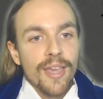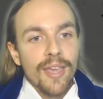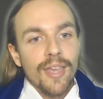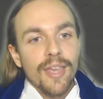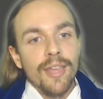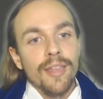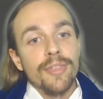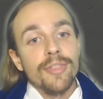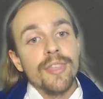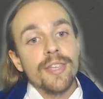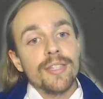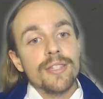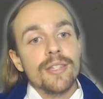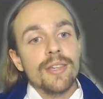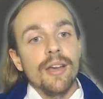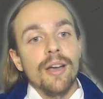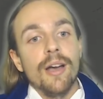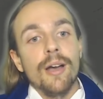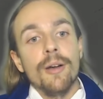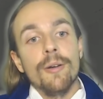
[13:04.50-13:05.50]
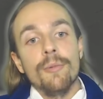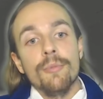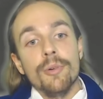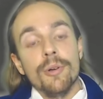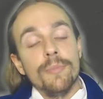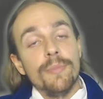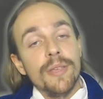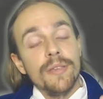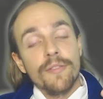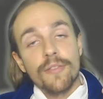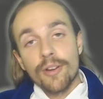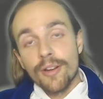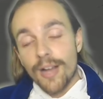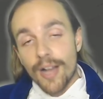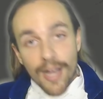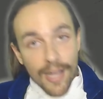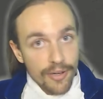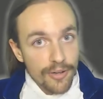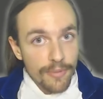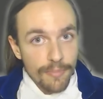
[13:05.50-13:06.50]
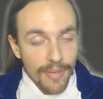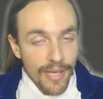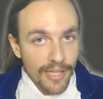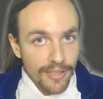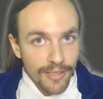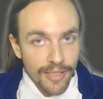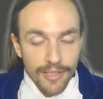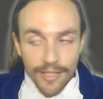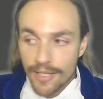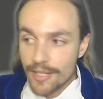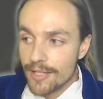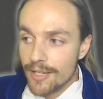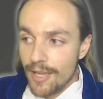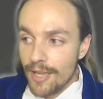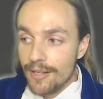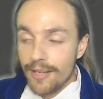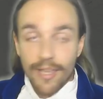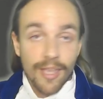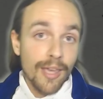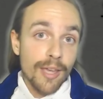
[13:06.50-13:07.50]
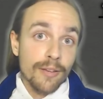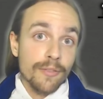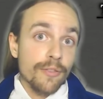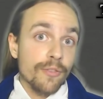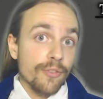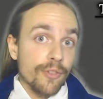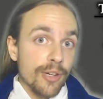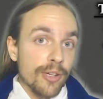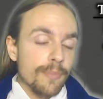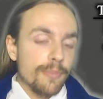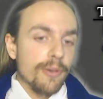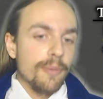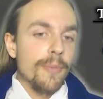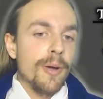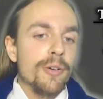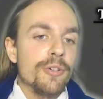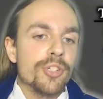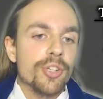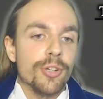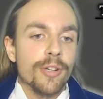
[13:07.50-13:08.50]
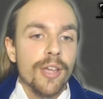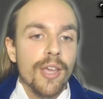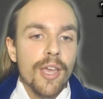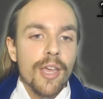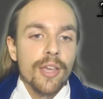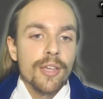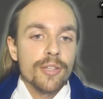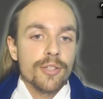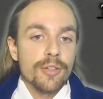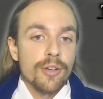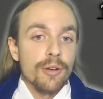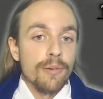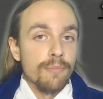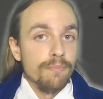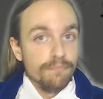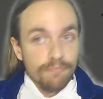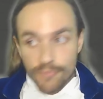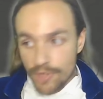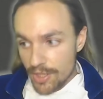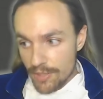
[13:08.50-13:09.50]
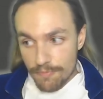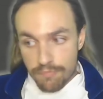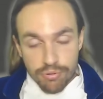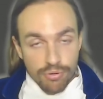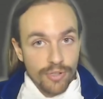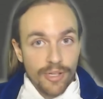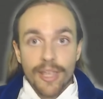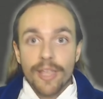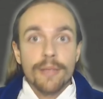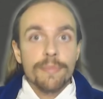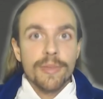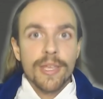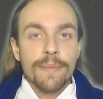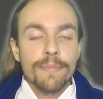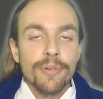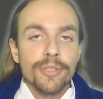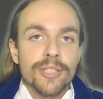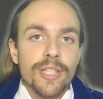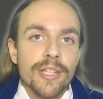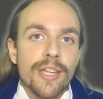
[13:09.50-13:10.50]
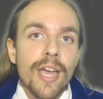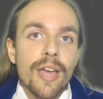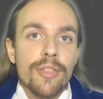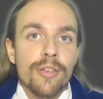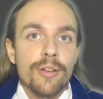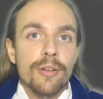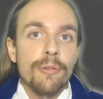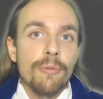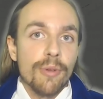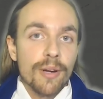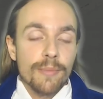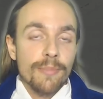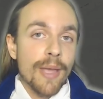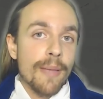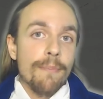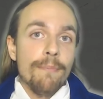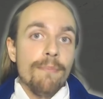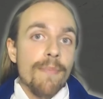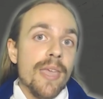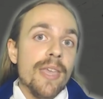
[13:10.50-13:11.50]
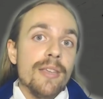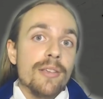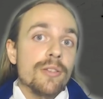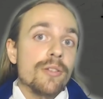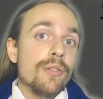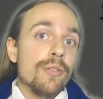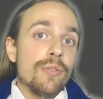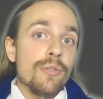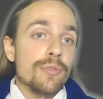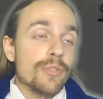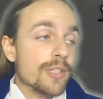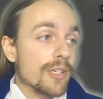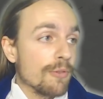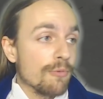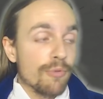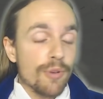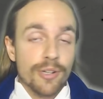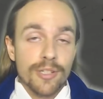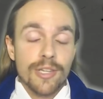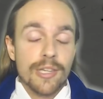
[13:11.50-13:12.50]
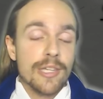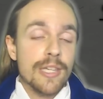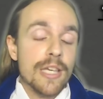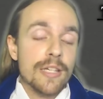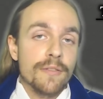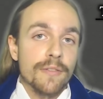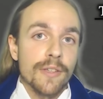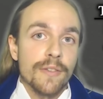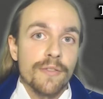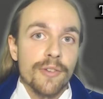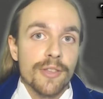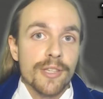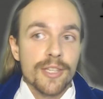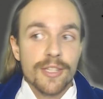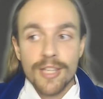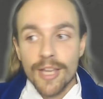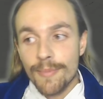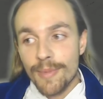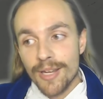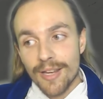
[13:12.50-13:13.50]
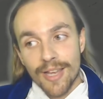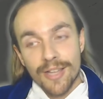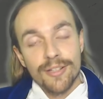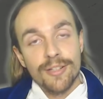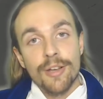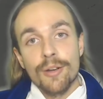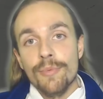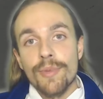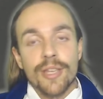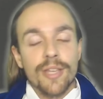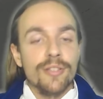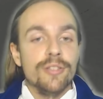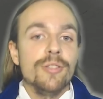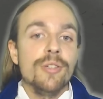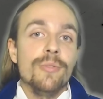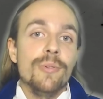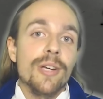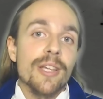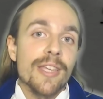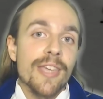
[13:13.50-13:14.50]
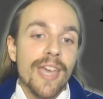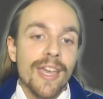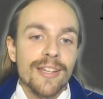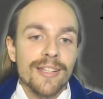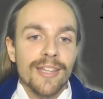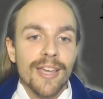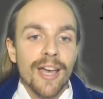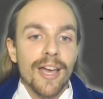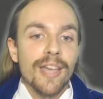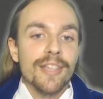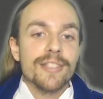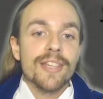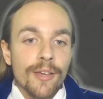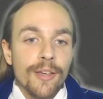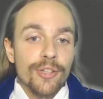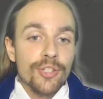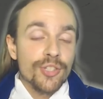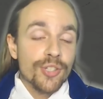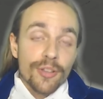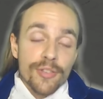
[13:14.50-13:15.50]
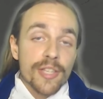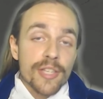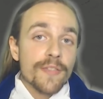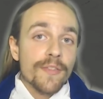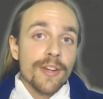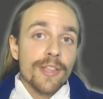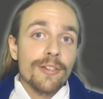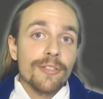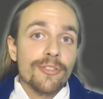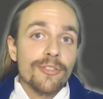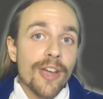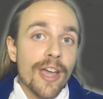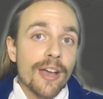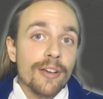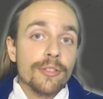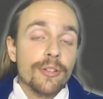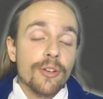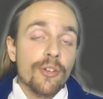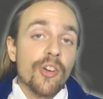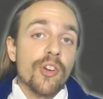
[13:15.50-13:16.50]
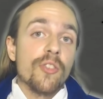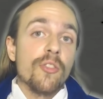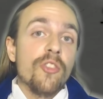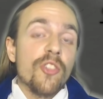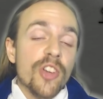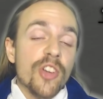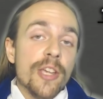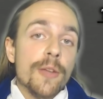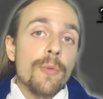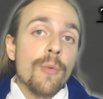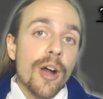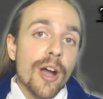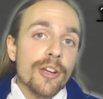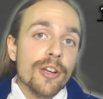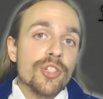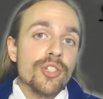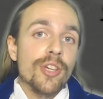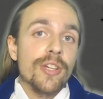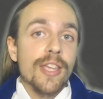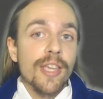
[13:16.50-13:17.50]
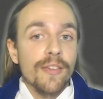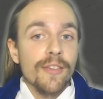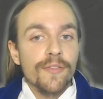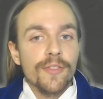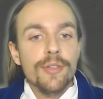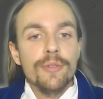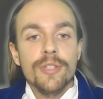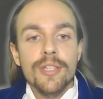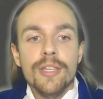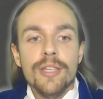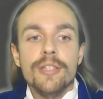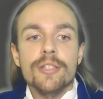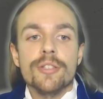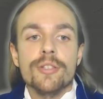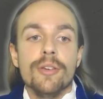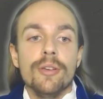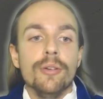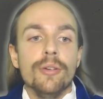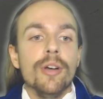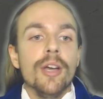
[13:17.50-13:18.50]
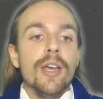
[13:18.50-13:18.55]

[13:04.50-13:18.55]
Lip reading: And this will be for higher impact, like I said, and free promotion. So just bring people together. One of my main goals that worked successfully for the summit. I know we can do it again, guys. Share this video around or rewatch it if you need to.